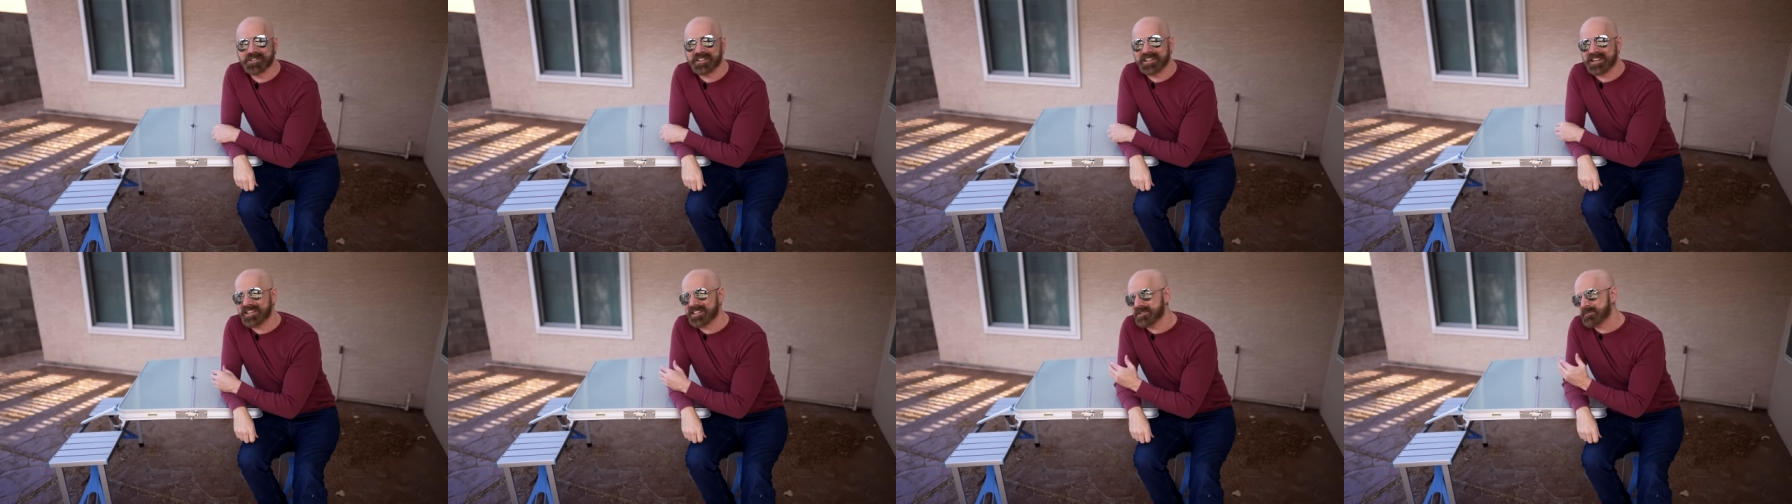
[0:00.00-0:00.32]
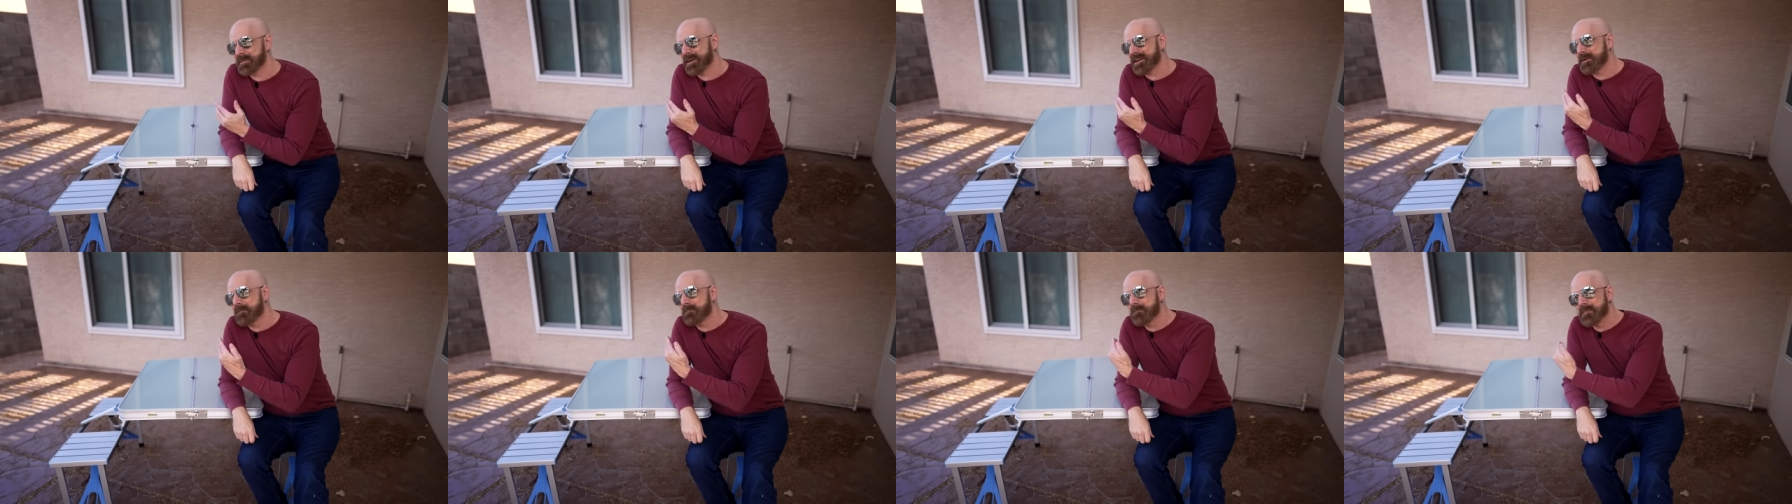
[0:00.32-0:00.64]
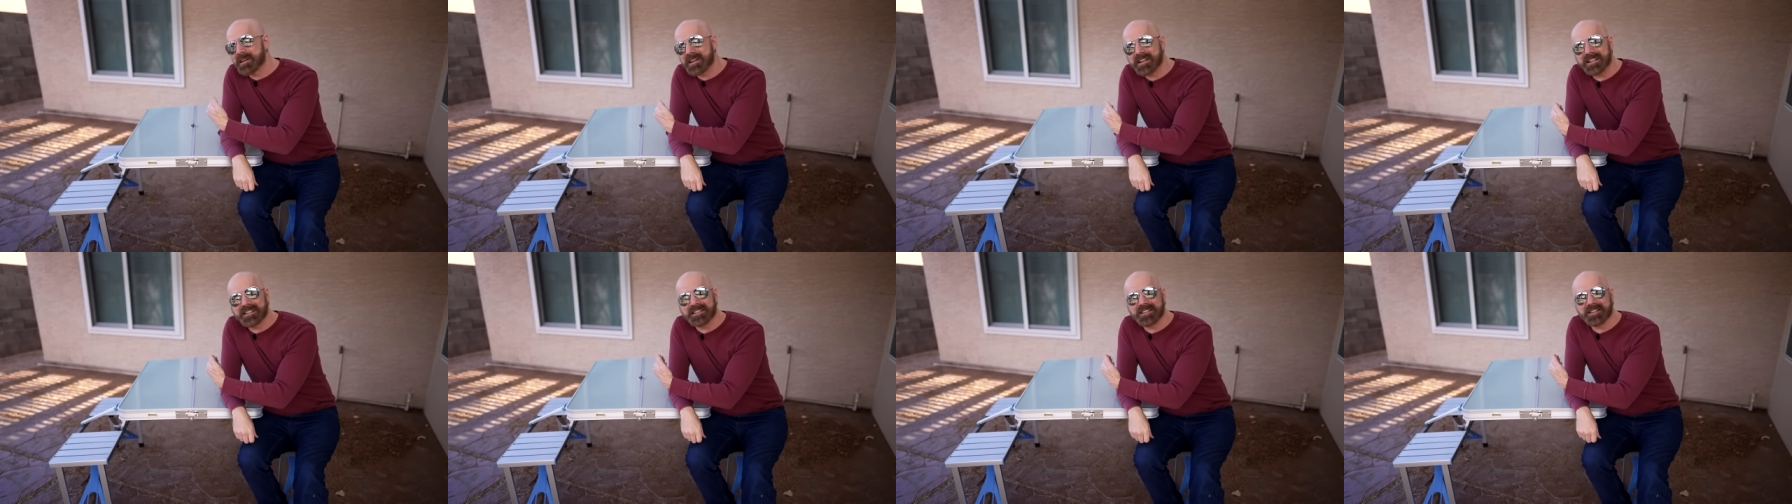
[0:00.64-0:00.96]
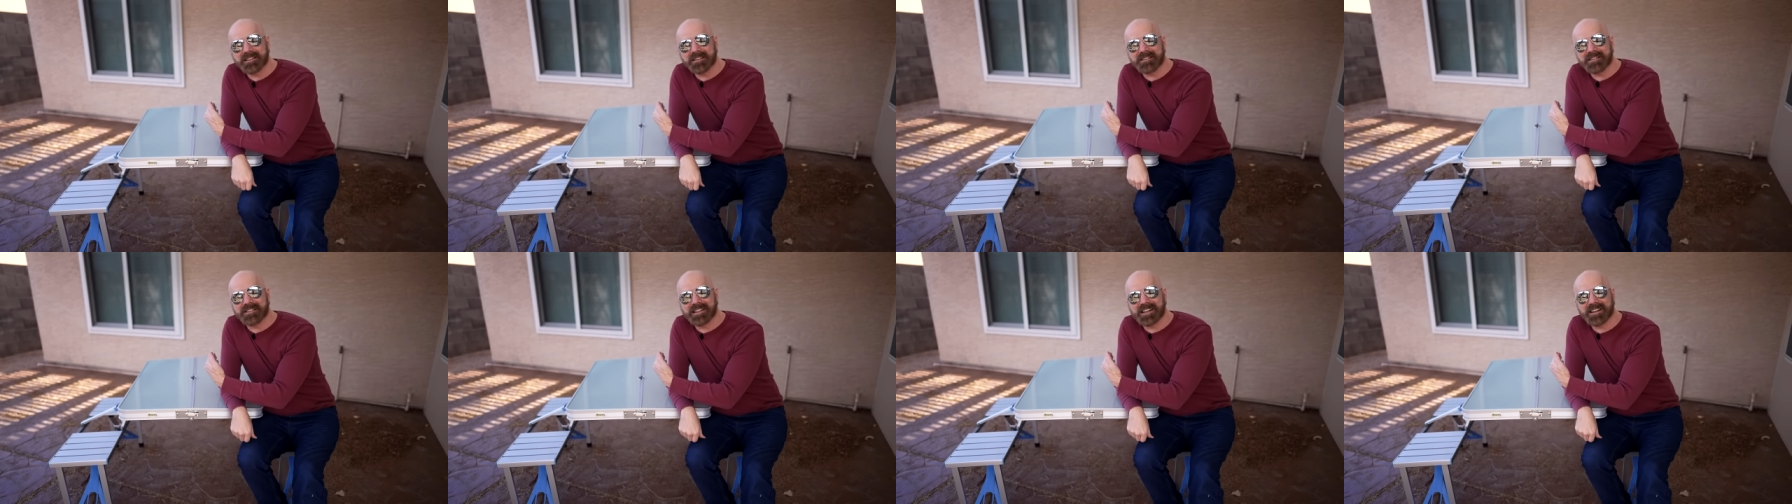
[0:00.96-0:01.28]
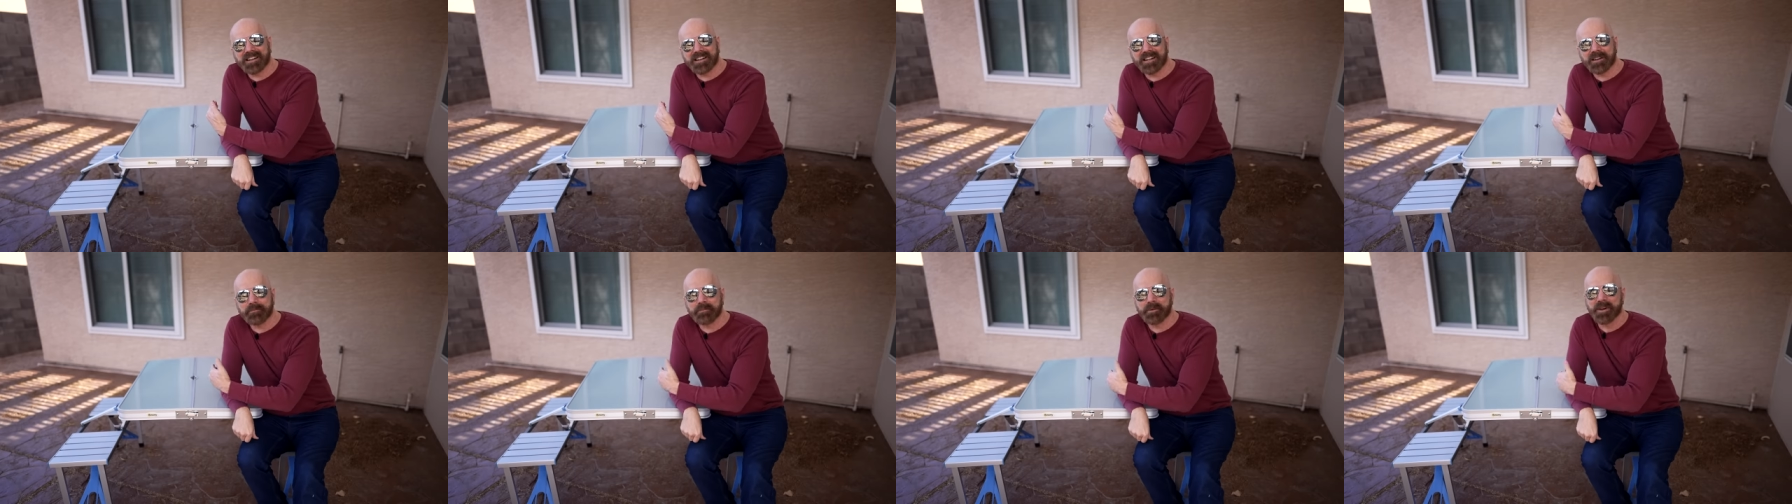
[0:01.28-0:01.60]
It takes about a minute to set
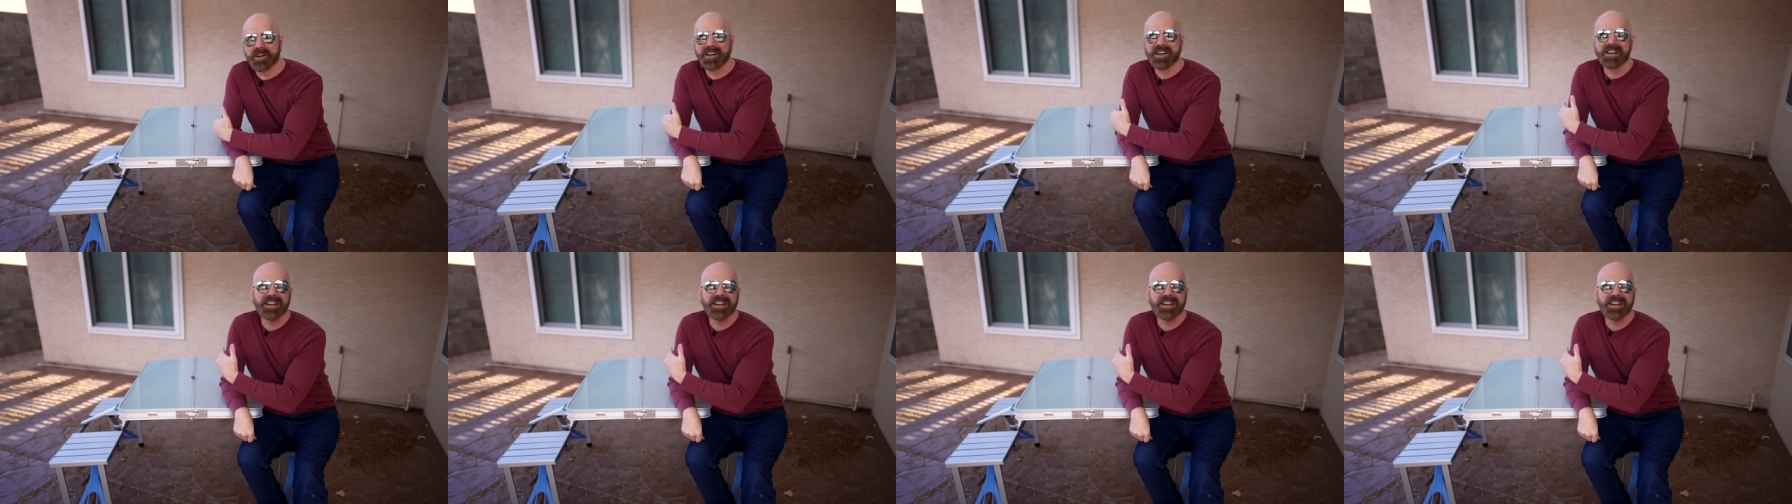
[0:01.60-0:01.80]
it up,